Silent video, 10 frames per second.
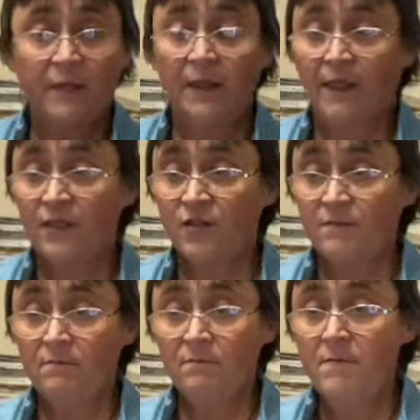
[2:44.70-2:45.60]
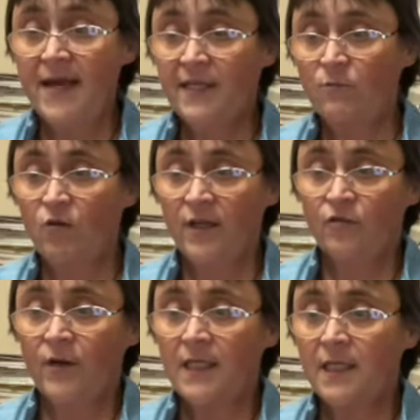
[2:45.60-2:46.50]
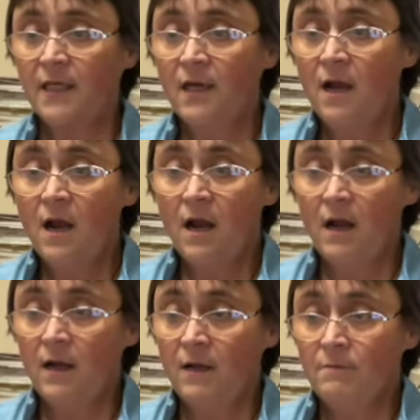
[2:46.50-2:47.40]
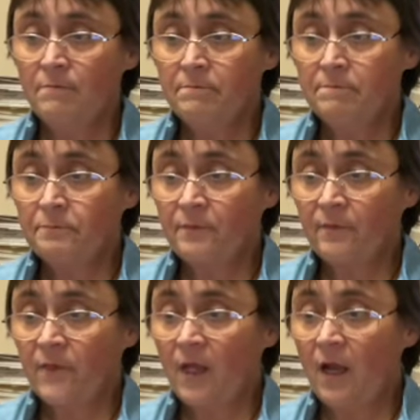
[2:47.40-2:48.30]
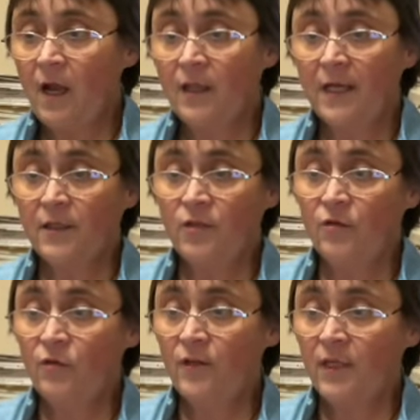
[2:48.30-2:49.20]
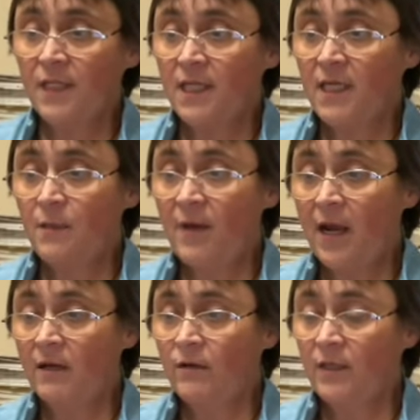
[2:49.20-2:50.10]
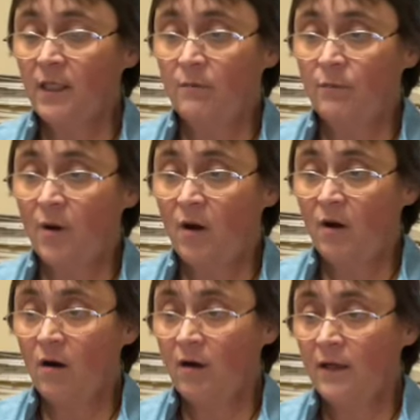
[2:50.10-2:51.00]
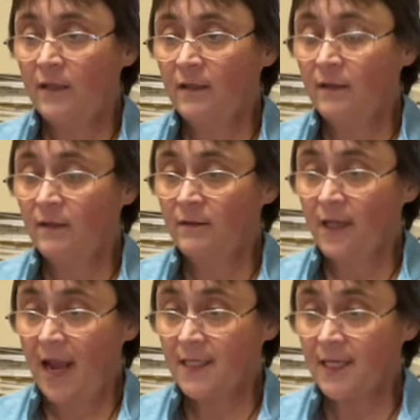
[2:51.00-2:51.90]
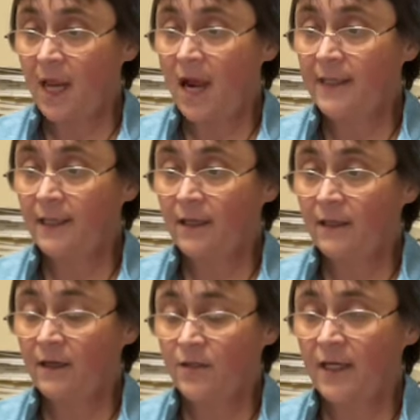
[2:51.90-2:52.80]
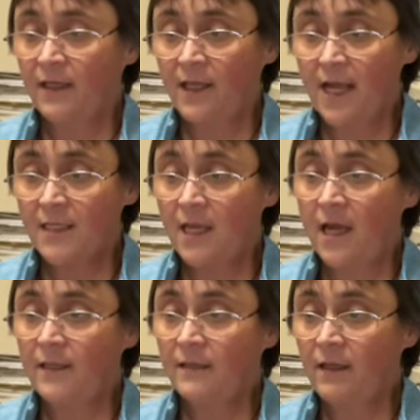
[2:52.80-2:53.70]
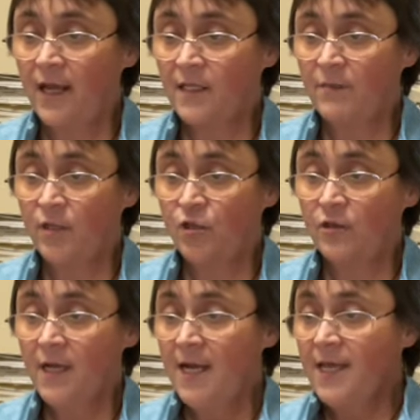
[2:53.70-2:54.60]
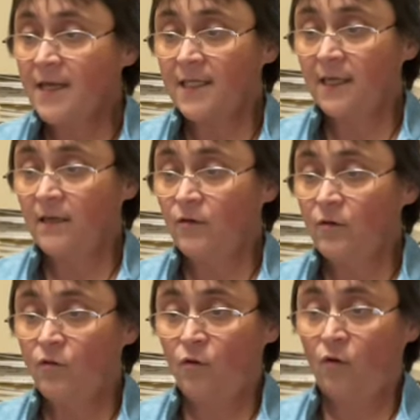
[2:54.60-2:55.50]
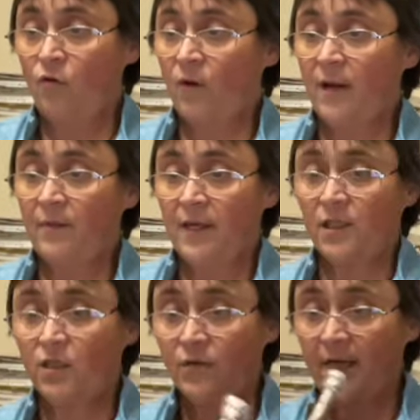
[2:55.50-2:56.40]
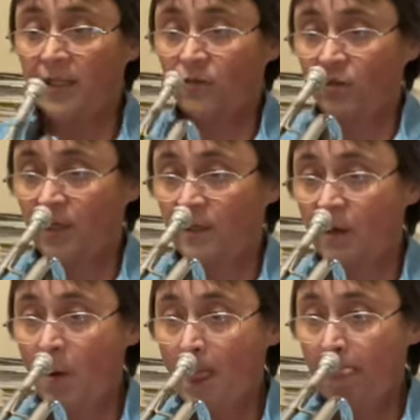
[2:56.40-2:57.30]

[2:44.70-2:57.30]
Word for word: And it just makes it more interesting. Um, I'd like to do the ascending pattern in bar in the last line or second to last line, last measure. That's a great place to do a nice crescendo.